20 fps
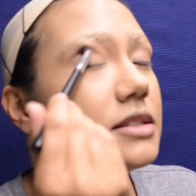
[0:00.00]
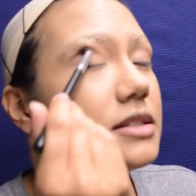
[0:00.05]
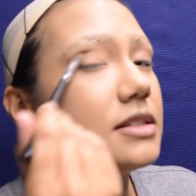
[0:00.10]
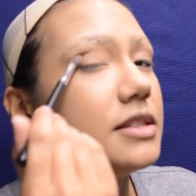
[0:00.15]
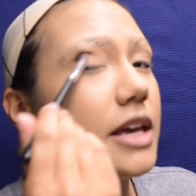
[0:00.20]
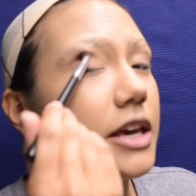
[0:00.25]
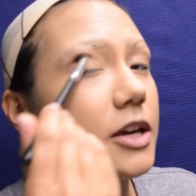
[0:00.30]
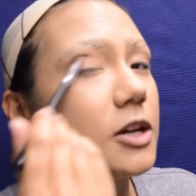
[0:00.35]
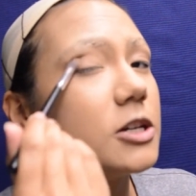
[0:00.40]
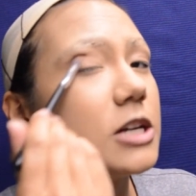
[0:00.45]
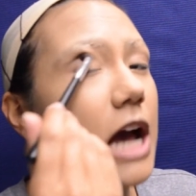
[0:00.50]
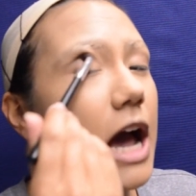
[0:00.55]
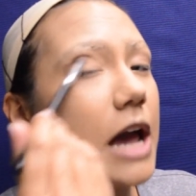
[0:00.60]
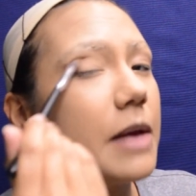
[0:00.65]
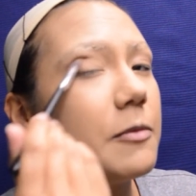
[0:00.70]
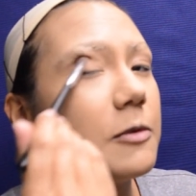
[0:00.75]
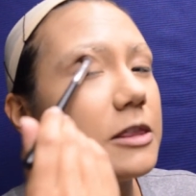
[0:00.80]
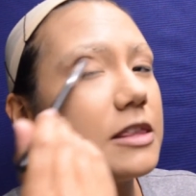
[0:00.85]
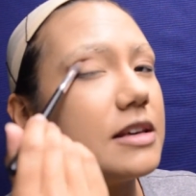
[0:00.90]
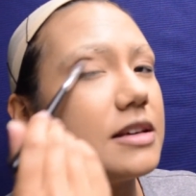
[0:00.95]
Take your
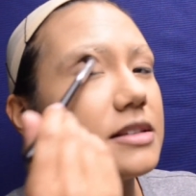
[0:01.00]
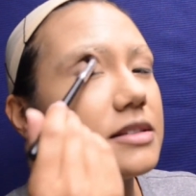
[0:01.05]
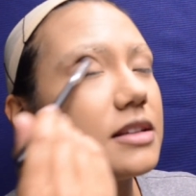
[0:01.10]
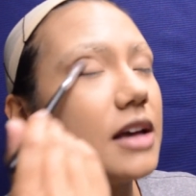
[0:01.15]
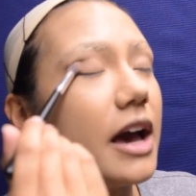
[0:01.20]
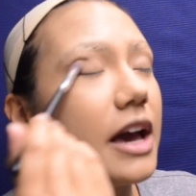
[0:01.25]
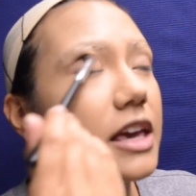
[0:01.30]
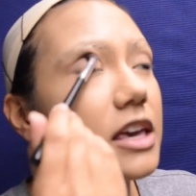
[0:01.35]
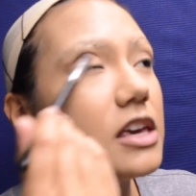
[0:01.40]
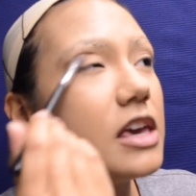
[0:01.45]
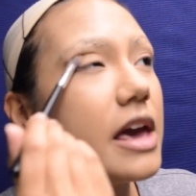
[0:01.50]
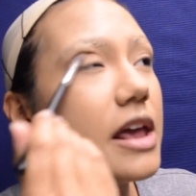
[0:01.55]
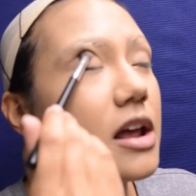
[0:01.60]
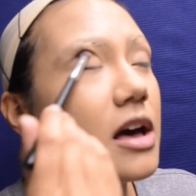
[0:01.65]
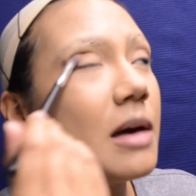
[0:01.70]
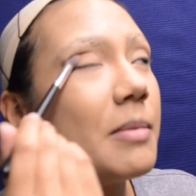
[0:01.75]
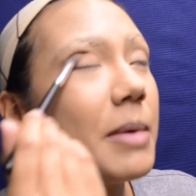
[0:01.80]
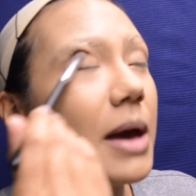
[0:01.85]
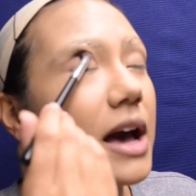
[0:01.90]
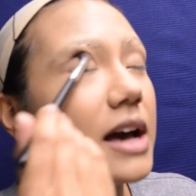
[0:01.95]
time with this. I get
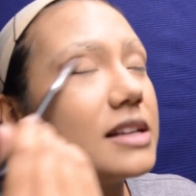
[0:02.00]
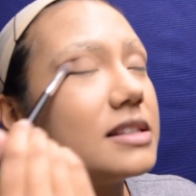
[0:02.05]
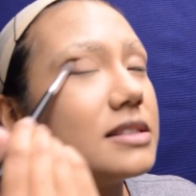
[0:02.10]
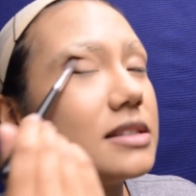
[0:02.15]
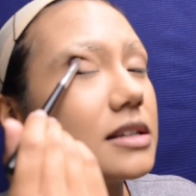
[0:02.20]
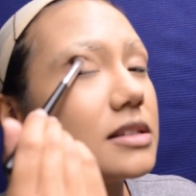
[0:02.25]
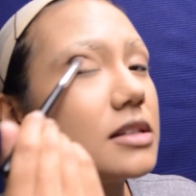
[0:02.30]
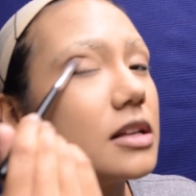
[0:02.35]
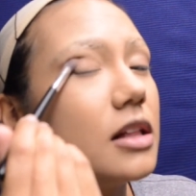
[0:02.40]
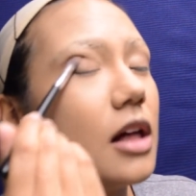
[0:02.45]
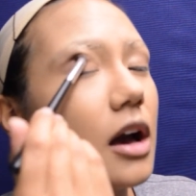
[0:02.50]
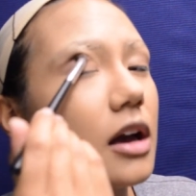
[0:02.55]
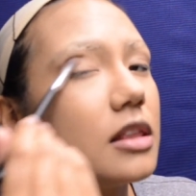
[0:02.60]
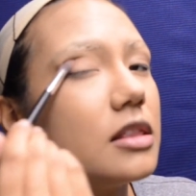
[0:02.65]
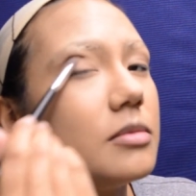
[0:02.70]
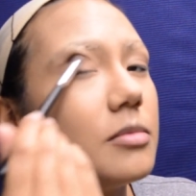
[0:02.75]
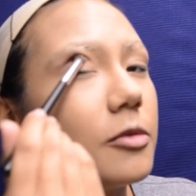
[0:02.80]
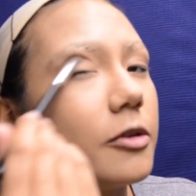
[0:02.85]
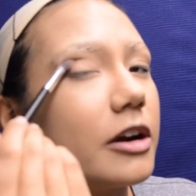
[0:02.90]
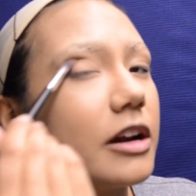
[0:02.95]
up at 6 o'clock in
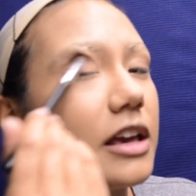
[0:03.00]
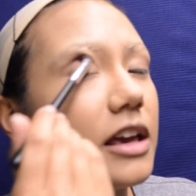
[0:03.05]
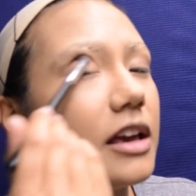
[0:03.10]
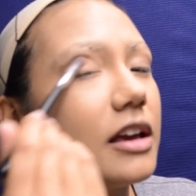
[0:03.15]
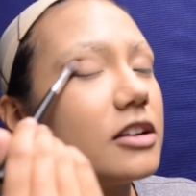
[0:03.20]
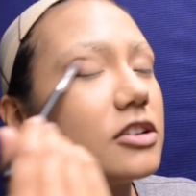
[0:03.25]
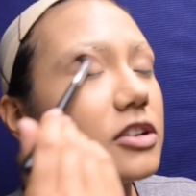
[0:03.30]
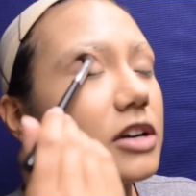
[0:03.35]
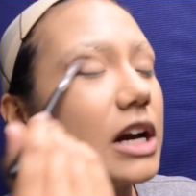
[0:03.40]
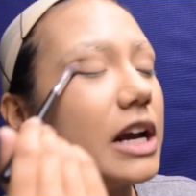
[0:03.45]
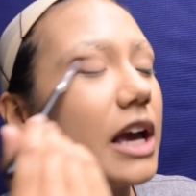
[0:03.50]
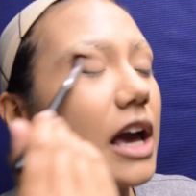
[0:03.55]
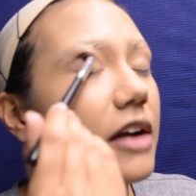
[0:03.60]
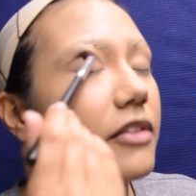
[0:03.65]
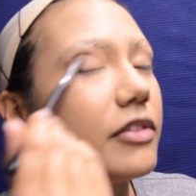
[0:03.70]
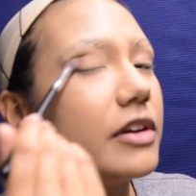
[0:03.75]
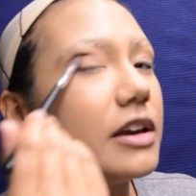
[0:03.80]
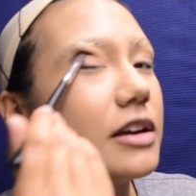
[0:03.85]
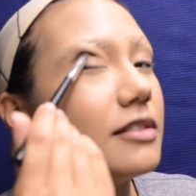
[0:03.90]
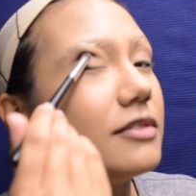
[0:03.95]
the morning during
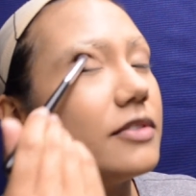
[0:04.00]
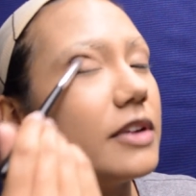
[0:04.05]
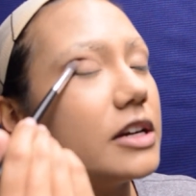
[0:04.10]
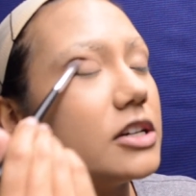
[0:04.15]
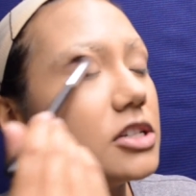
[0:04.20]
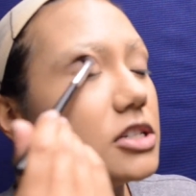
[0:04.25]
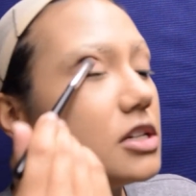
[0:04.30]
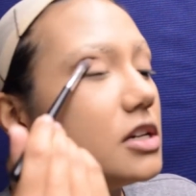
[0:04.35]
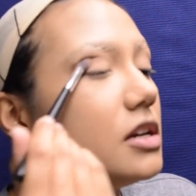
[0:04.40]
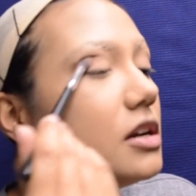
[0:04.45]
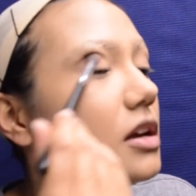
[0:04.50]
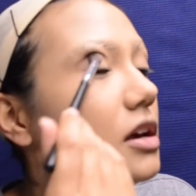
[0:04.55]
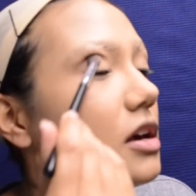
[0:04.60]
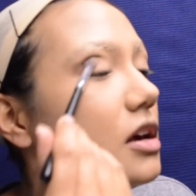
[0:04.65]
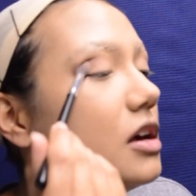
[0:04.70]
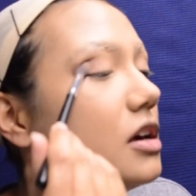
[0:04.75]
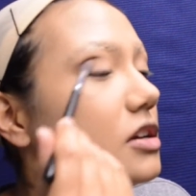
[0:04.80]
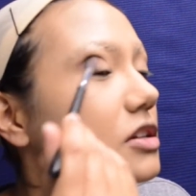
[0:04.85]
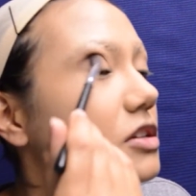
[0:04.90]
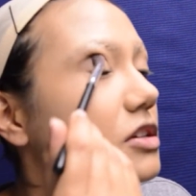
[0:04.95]
every convention
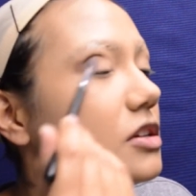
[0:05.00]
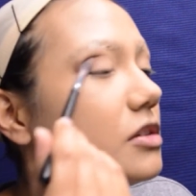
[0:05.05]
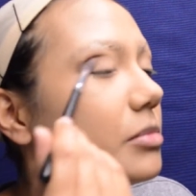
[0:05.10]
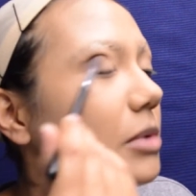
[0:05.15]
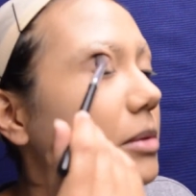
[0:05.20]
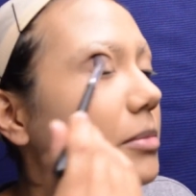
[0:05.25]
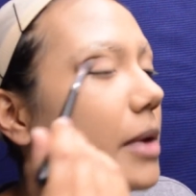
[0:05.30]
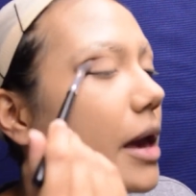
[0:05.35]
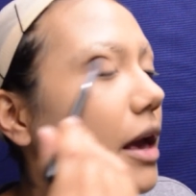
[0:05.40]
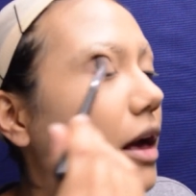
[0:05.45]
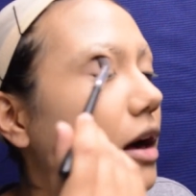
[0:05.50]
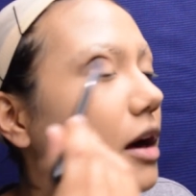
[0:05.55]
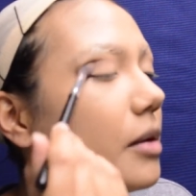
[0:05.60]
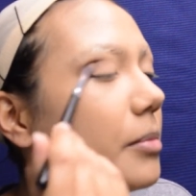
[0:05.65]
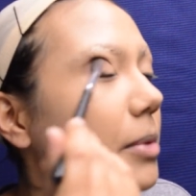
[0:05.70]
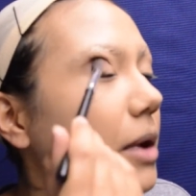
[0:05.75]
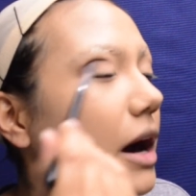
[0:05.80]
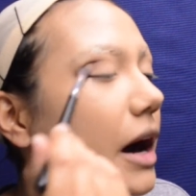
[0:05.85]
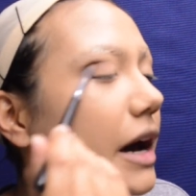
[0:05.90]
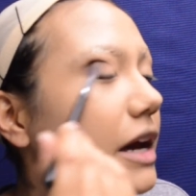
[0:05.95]
to do my
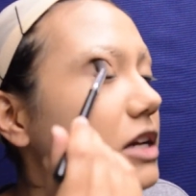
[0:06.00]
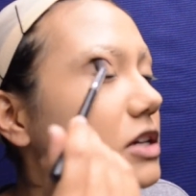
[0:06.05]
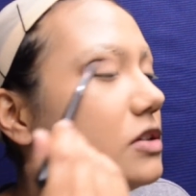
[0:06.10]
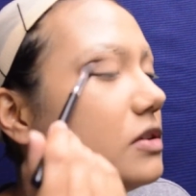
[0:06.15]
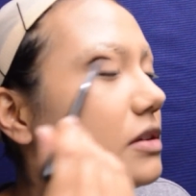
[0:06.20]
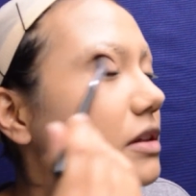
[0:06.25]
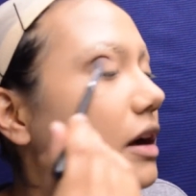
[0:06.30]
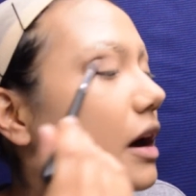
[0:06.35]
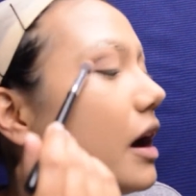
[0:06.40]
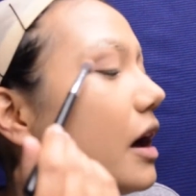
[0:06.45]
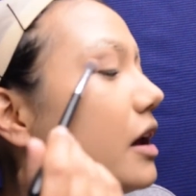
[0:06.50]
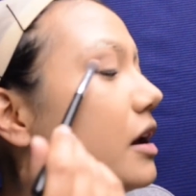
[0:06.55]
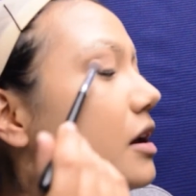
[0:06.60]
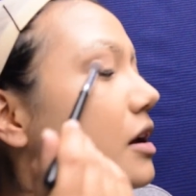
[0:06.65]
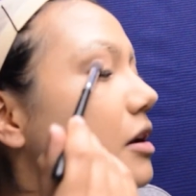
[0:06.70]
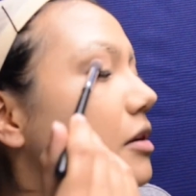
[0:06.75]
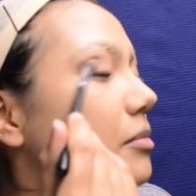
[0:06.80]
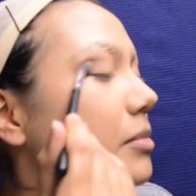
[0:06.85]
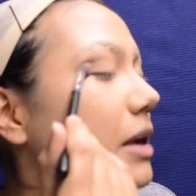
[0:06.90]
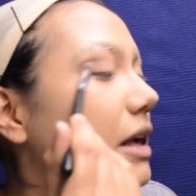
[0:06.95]
makeup. I do that
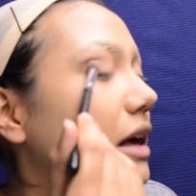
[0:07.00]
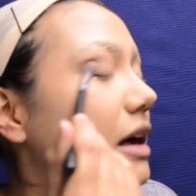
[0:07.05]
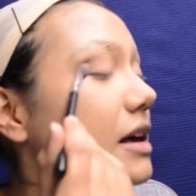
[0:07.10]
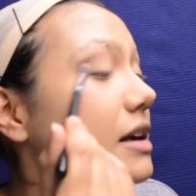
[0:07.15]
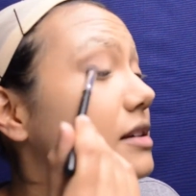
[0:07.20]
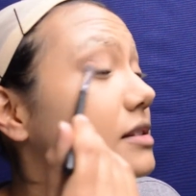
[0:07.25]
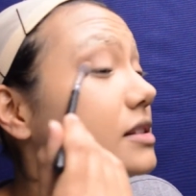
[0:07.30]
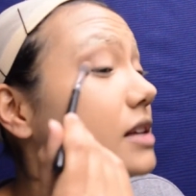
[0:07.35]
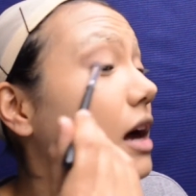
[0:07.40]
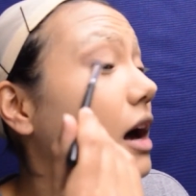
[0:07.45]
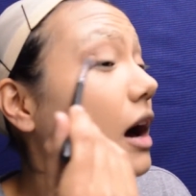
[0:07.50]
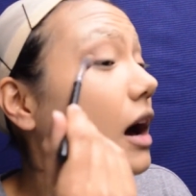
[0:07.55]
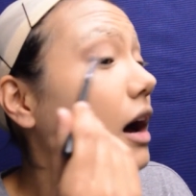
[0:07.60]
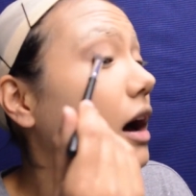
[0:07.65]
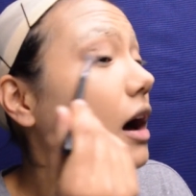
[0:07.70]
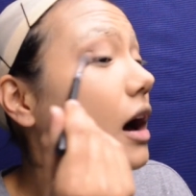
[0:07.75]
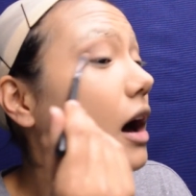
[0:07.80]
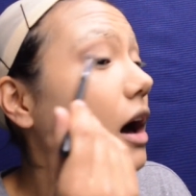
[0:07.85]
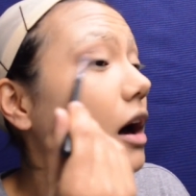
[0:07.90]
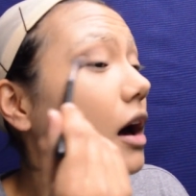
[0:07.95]
because
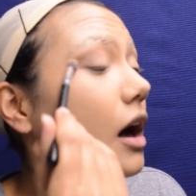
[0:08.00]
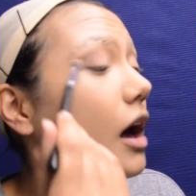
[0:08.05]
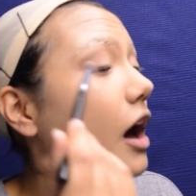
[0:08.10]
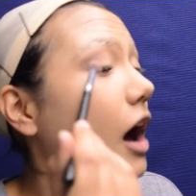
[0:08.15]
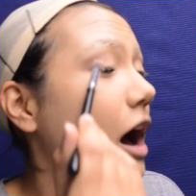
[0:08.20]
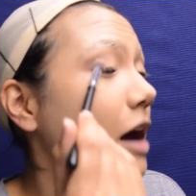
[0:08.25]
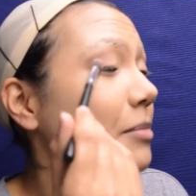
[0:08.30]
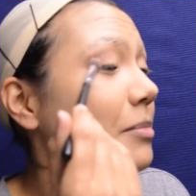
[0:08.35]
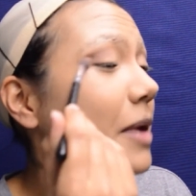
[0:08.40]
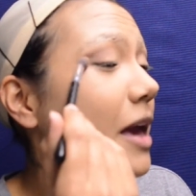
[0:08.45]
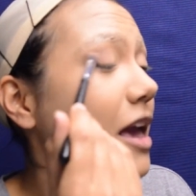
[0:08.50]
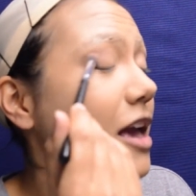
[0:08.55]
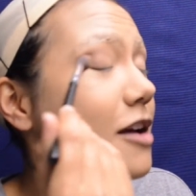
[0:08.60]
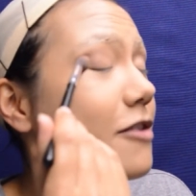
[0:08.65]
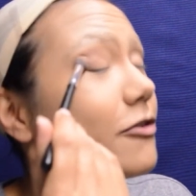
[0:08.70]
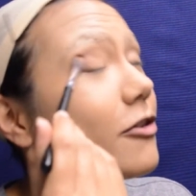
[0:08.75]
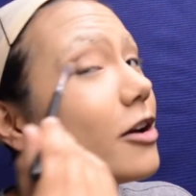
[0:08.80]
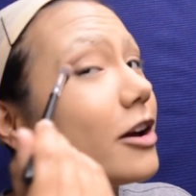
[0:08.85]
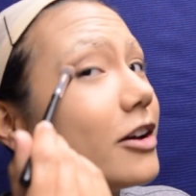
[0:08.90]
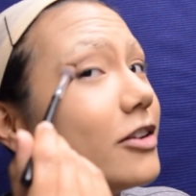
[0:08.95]
I'm paying
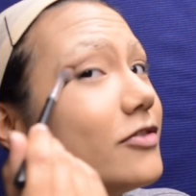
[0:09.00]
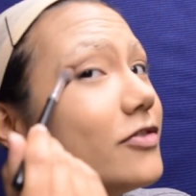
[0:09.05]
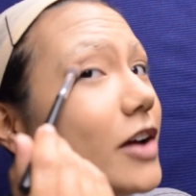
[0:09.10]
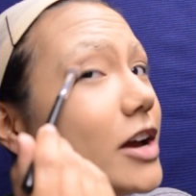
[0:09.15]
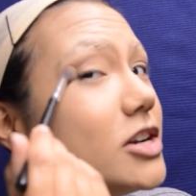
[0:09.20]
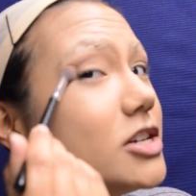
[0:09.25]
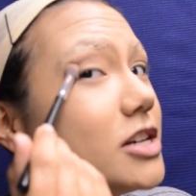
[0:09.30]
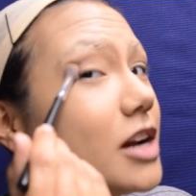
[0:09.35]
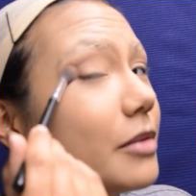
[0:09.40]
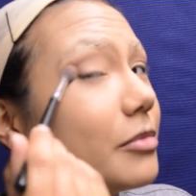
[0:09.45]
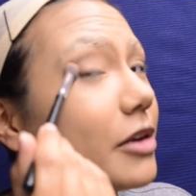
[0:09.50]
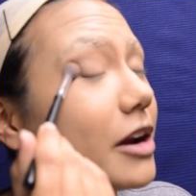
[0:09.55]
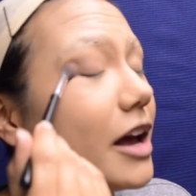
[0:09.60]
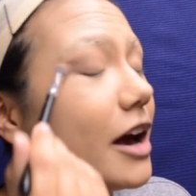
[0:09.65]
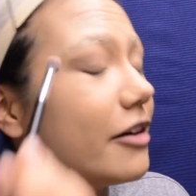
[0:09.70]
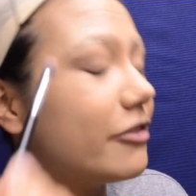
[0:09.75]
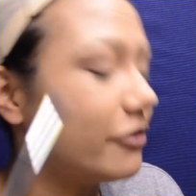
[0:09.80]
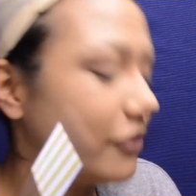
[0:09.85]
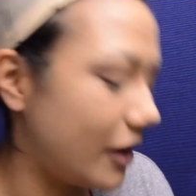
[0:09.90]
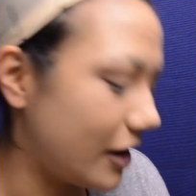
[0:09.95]
for a convention. I'm gonna
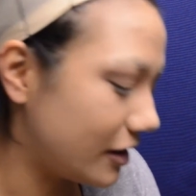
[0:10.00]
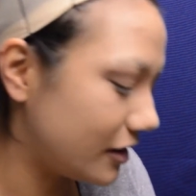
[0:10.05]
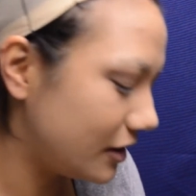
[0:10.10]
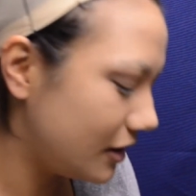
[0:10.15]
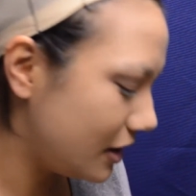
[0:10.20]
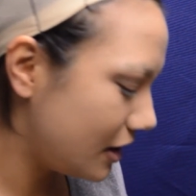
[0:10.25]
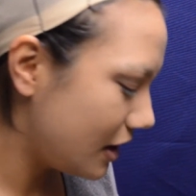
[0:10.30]
have fun.